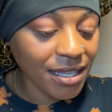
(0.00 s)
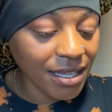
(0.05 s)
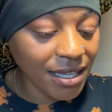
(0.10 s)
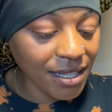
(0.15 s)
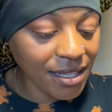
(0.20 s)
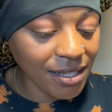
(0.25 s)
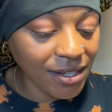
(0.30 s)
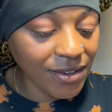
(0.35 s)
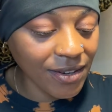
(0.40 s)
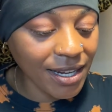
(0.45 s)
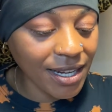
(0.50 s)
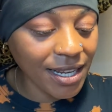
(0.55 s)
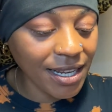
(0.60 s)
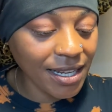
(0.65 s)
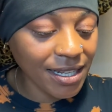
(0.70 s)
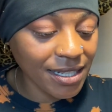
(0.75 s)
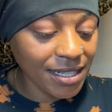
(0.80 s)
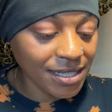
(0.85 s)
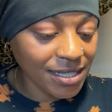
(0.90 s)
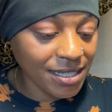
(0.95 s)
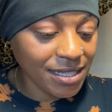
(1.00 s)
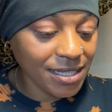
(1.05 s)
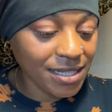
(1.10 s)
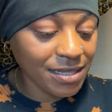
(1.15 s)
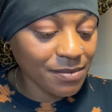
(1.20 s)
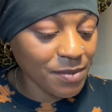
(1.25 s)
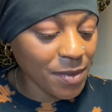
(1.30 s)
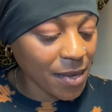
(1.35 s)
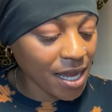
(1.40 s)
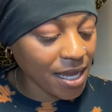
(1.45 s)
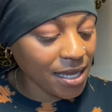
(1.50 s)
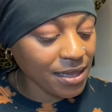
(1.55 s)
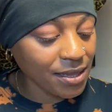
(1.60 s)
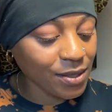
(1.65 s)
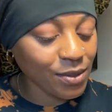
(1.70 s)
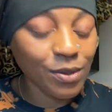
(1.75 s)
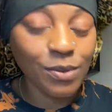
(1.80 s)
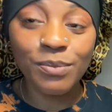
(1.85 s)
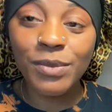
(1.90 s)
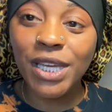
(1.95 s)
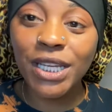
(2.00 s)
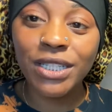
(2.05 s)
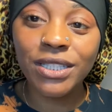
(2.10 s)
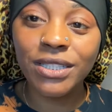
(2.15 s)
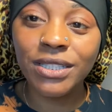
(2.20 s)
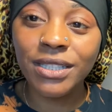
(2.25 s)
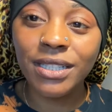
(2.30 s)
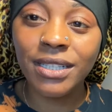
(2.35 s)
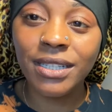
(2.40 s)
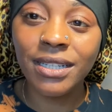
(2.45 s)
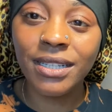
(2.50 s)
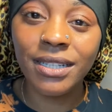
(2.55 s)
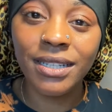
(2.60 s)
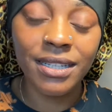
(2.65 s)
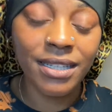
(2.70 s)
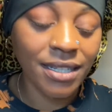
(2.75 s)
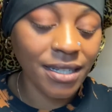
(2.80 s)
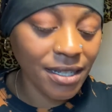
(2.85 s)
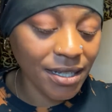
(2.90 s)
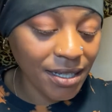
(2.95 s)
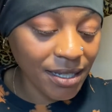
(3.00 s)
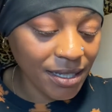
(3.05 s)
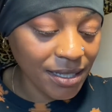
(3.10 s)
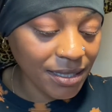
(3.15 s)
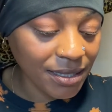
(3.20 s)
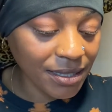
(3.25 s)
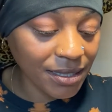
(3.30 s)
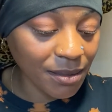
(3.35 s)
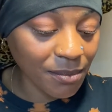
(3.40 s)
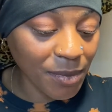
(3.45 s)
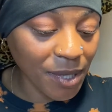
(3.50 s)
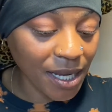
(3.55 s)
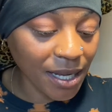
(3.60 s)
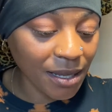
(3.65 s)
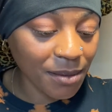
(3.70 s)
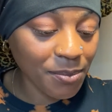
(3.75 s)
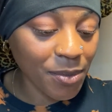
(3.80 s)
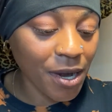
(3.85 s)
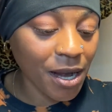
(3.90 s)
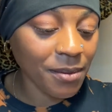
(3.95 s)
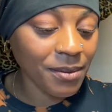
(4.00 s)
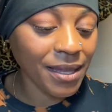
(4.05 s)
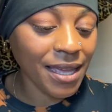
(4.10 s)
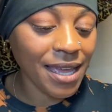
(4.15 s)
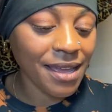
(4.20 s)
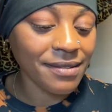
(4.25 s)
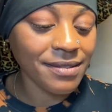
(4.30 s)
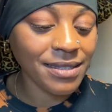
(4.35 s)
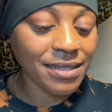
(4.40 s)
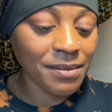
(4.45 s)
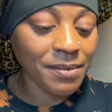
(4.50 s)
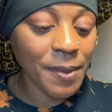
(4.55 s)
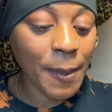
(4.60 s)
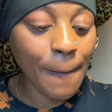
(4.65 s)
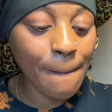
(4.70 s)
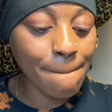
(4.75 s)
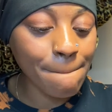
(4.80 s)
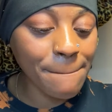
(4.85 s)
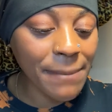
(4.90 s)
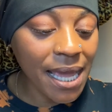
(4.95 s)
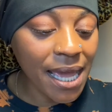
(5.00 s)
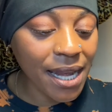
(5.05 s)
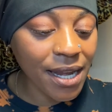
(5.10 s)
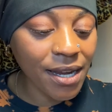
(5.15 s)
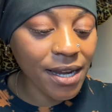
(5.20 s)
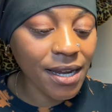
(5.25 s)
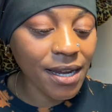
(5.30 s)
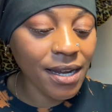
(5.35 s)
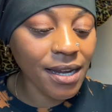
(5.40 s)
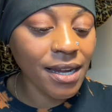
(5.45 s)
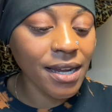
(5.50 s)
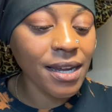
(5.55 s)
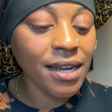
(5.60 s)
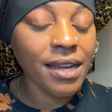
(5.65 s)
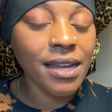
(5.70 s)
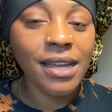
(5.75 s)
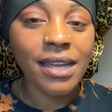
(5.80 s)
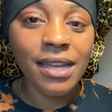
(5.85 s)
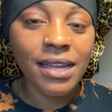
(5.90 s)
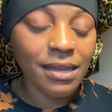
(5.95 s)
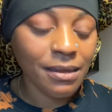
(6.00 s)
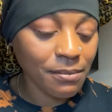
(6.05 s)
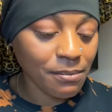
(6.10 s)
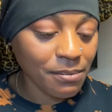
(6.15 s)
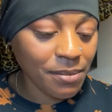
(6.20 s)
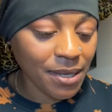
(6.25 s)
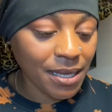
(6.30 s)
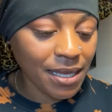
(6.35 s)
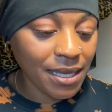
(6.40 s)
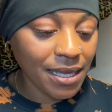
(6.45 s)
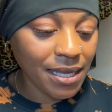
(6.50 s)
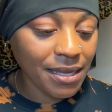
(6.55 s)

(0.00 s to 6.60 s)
And granted, this is just my little mixture. Somebody probably has something better, but